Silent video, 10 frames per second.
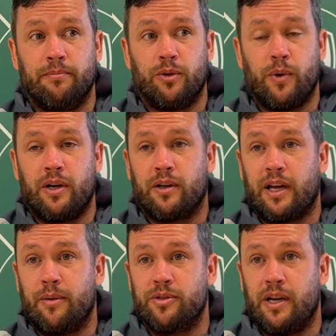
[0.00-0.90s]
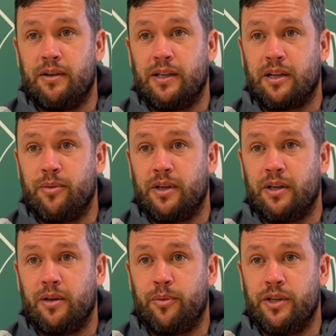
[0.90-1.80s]
the weather calms down a little bit
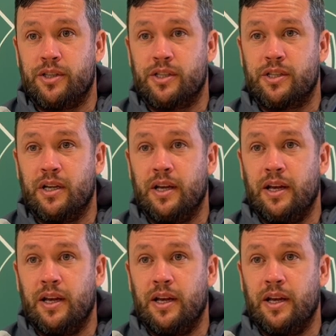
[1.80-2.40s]
and the pitches